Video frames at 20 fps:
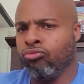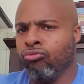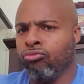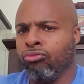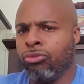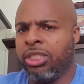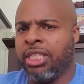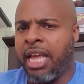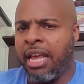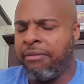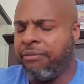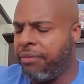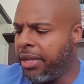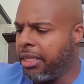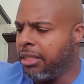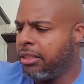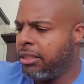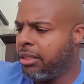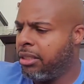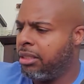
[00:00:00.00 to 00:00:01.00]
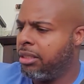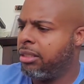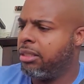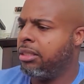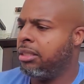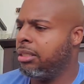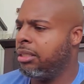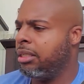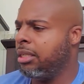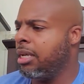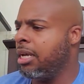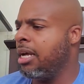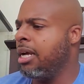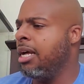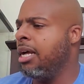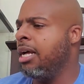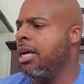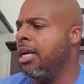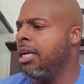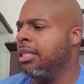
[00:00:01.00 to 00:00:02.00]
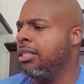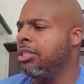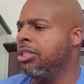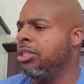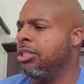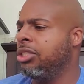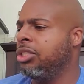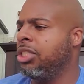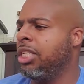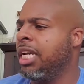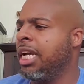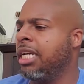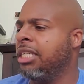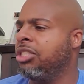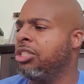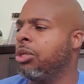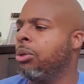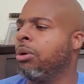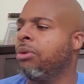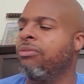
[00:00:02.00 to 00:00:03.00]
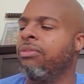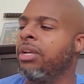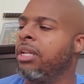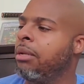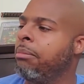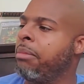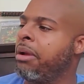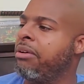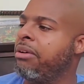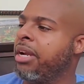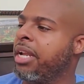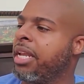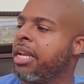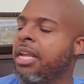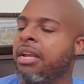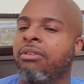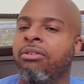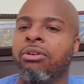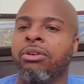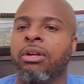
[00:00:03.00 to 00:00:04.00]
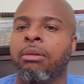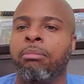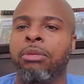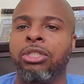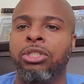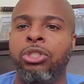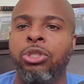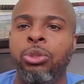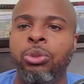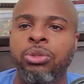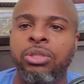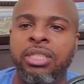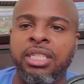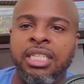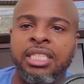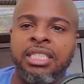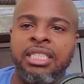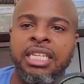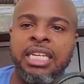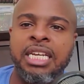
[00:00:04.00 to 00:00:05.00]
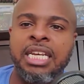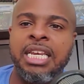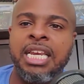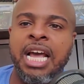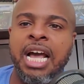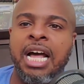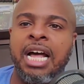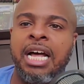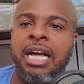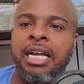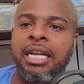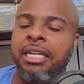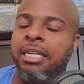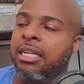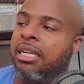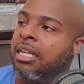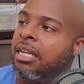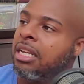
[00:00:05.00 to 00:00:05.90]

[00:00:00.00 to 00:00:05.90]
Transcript: Sad face. G.I. Joe, A Real American Hero, number 269.